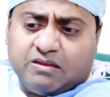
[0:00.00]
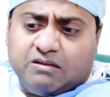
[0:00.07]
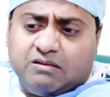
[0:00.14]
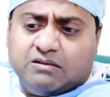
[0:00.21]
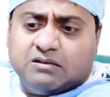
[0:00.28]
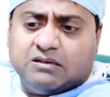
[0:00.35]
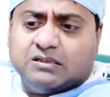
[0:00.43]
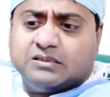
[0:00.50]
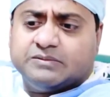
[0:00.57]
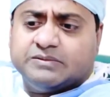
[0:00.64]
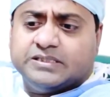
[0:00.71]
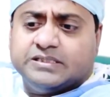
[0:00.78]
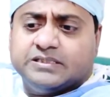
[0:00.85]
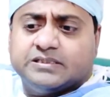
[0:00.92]

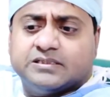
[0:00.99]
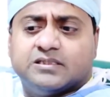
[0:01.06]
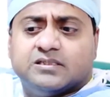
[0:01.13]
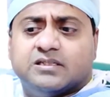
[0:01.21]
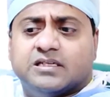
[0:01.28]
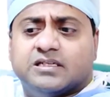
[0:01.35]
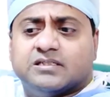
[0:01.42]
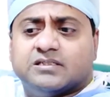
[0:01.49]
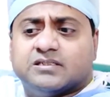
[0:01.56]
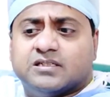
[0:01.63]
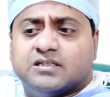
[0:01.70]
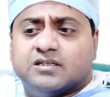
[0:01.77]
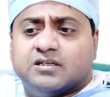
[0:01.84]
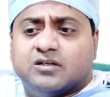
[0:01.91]
Otherwise, there is
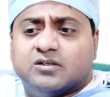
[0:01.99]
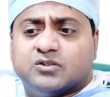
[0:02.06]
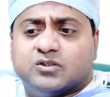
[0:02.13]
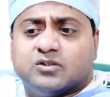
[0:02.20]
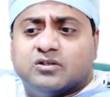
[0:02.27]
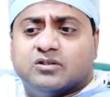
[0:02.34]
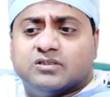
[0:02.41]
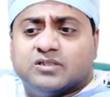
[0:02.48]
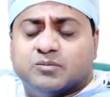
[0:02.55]
also